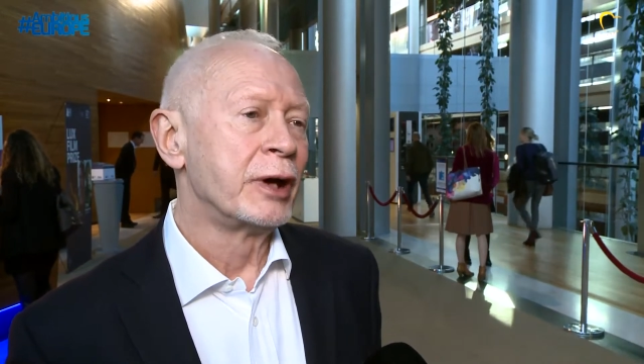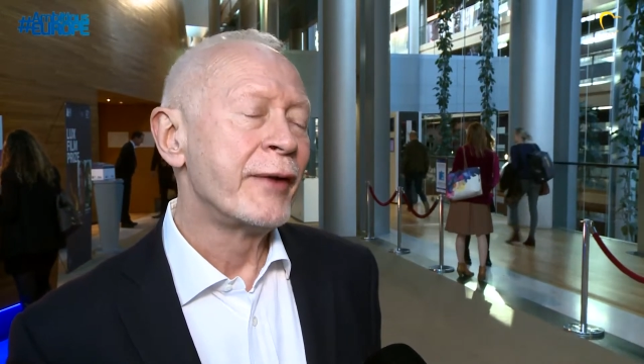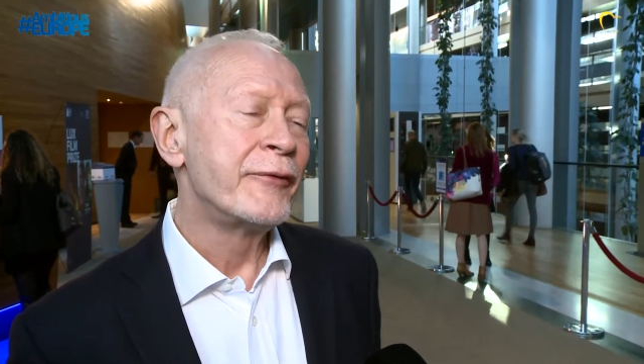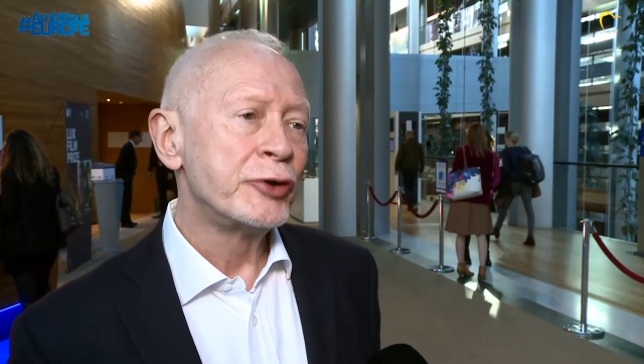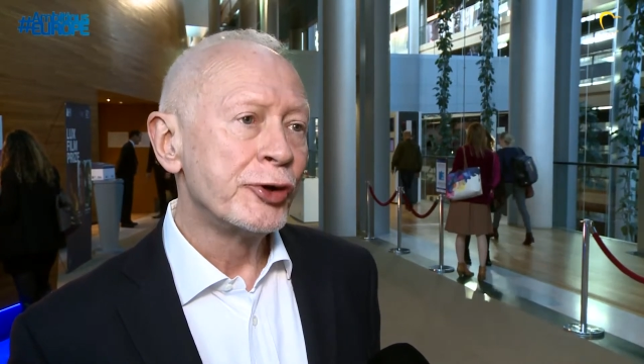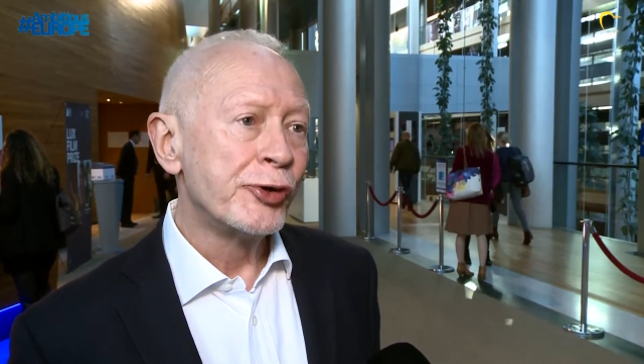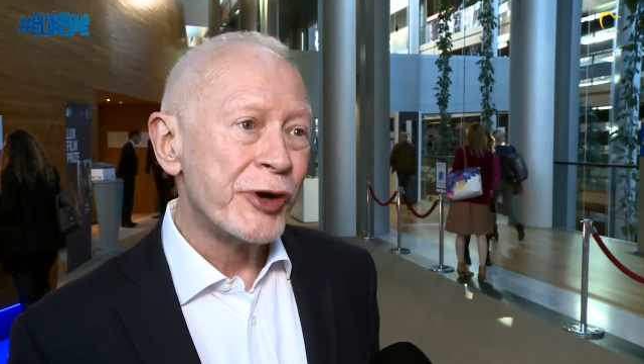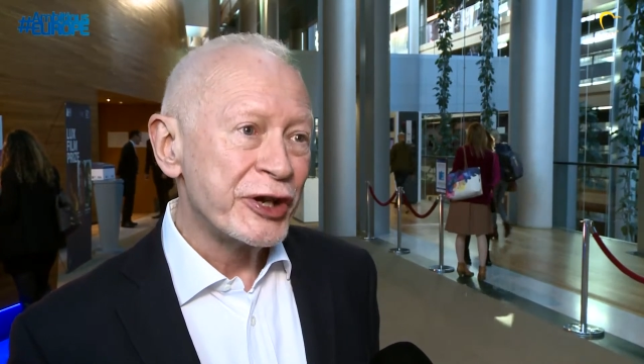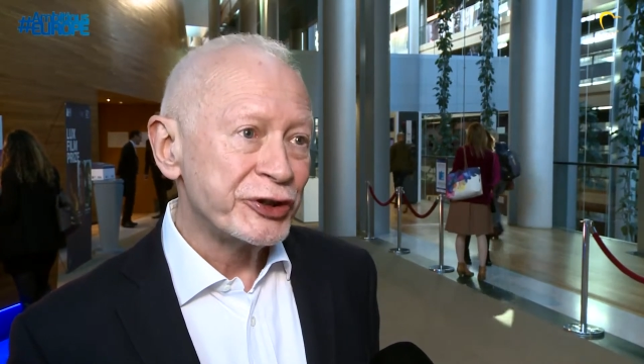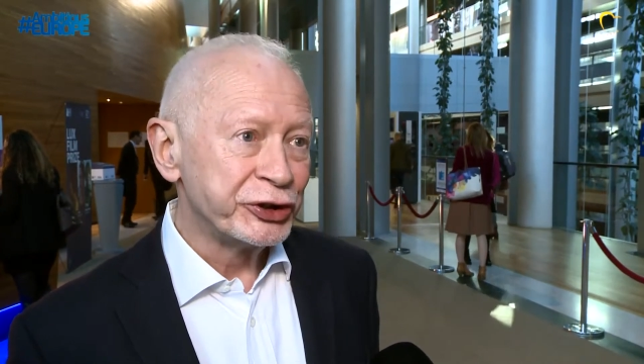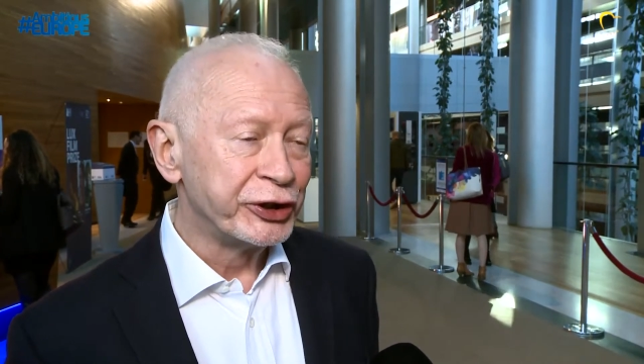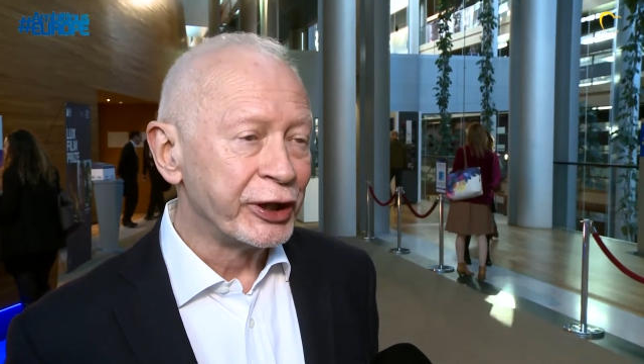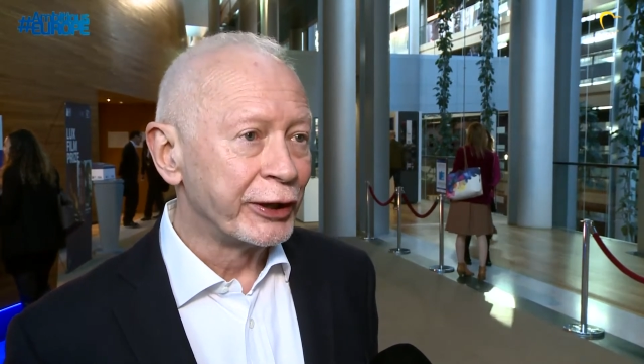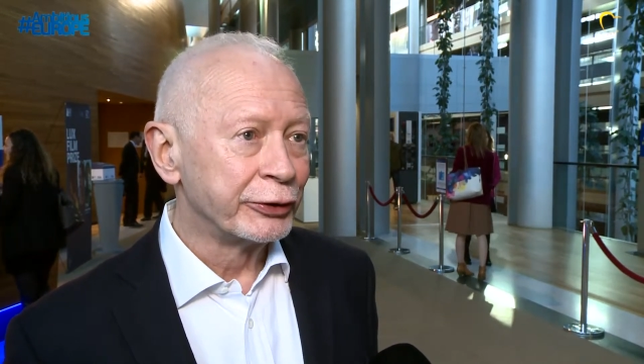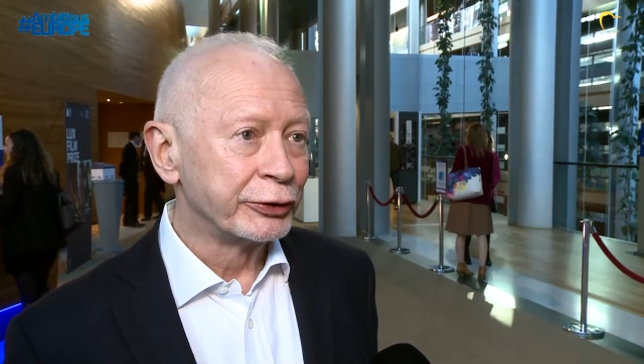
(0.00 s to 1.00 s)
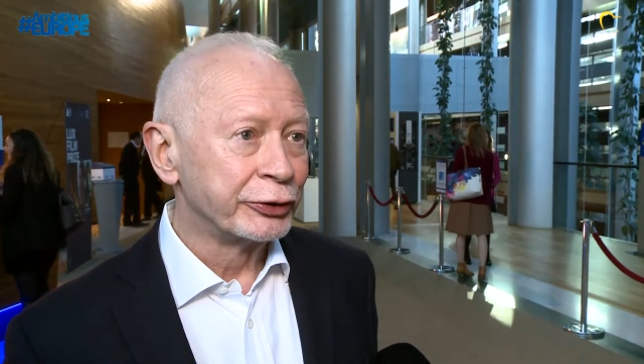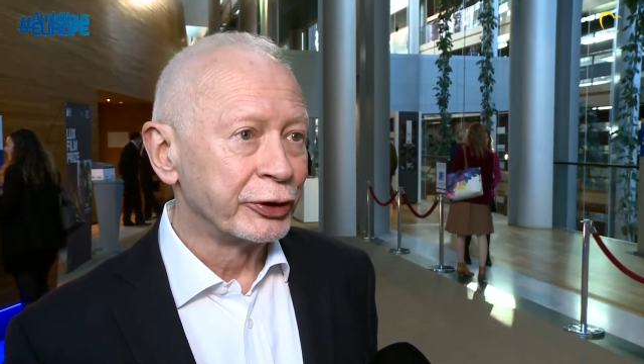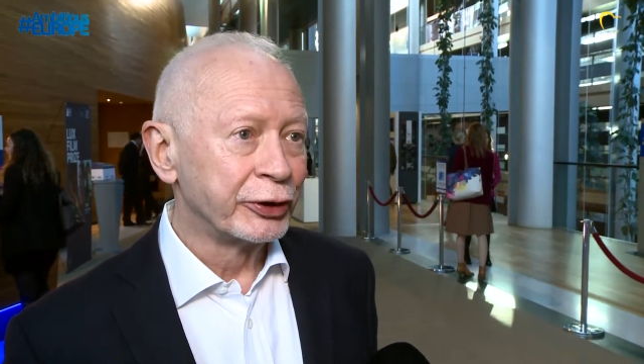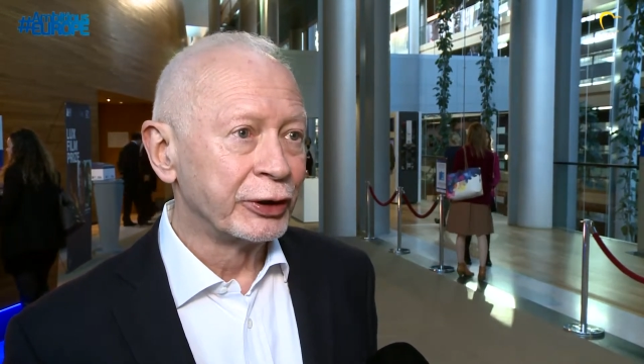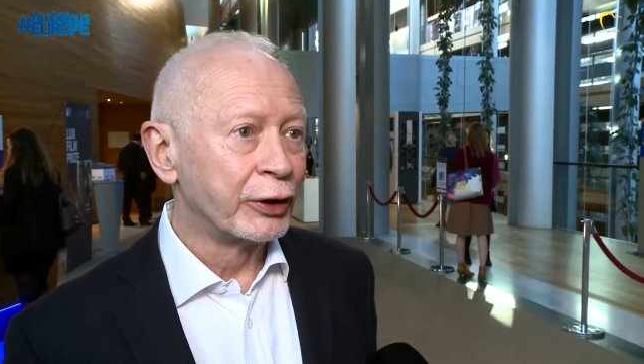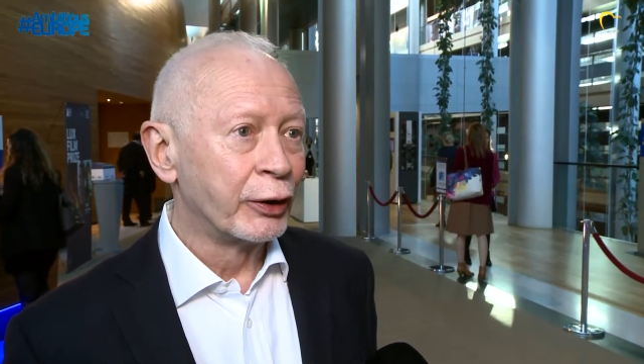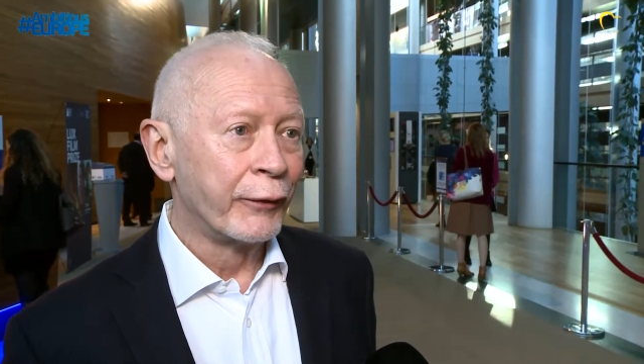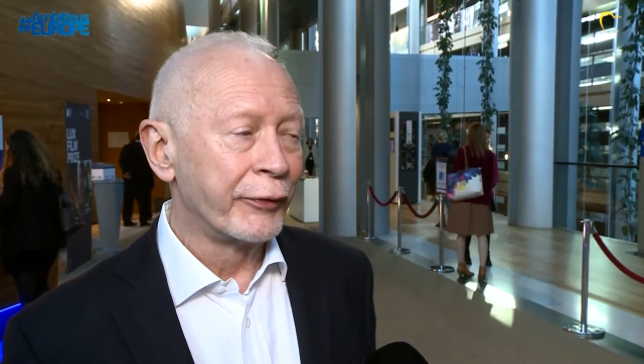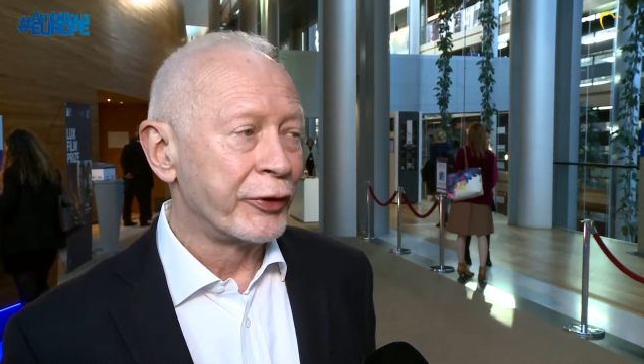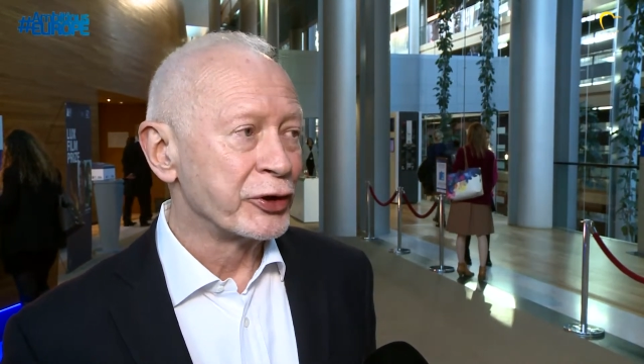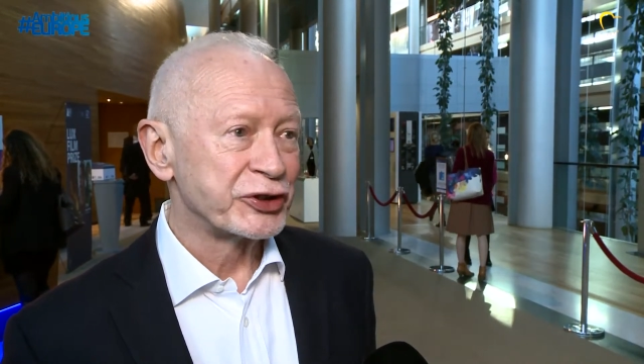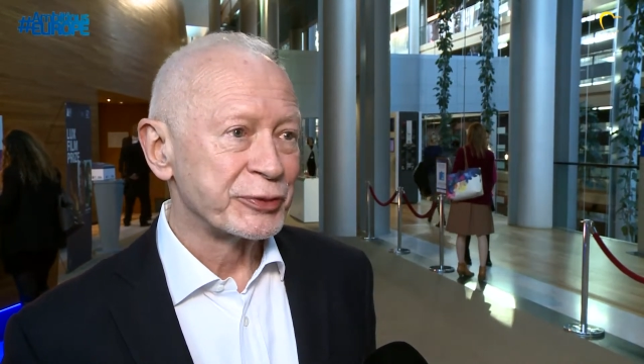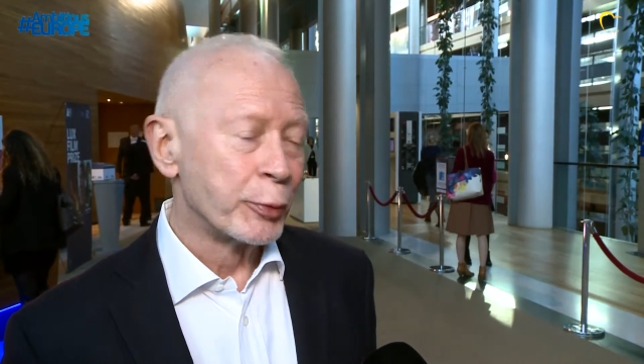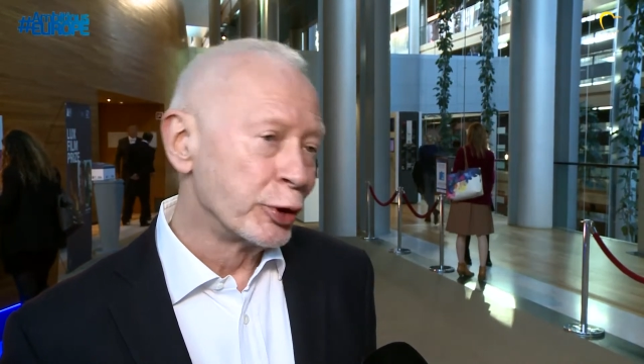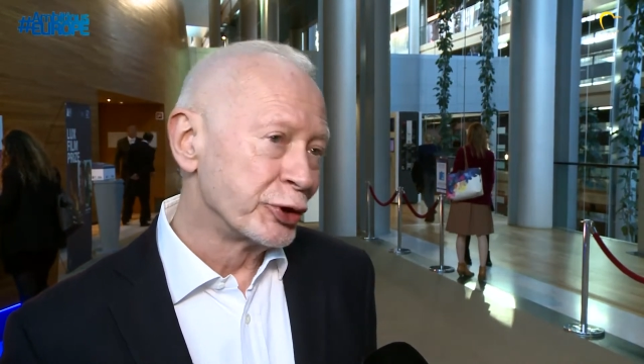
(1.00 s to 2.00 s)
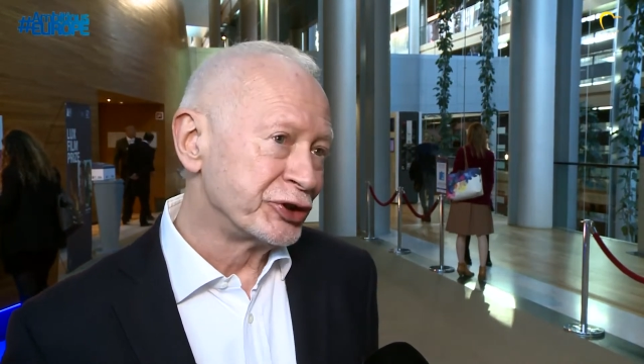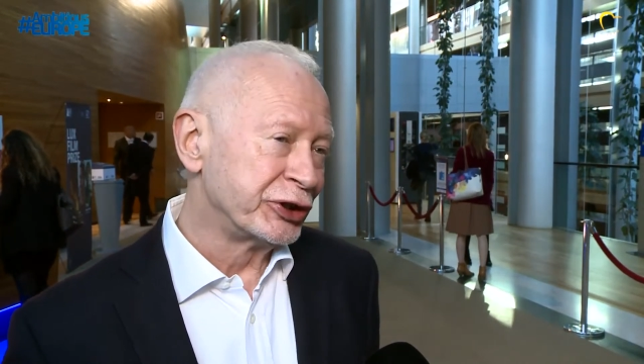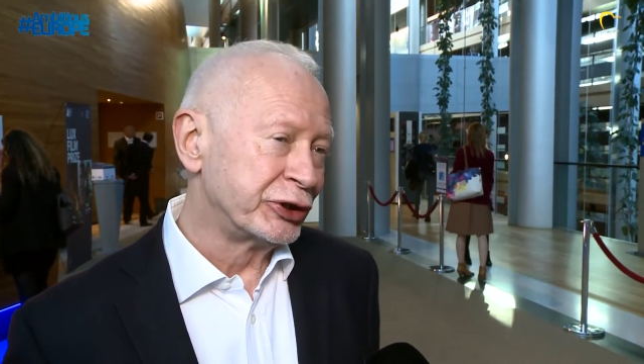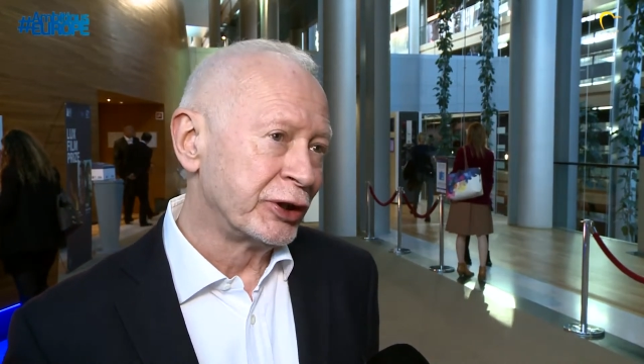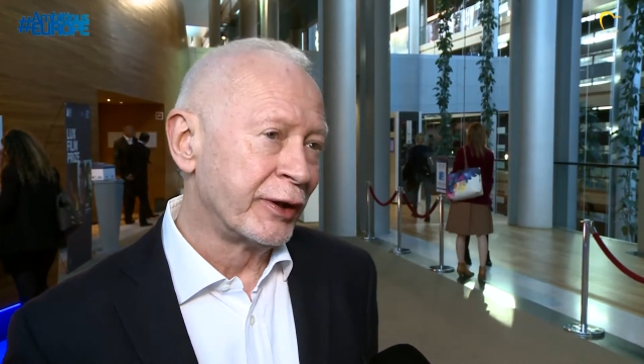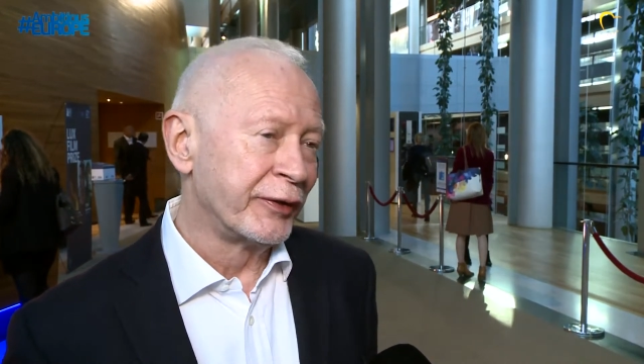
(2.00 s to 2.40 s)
every resident of the small city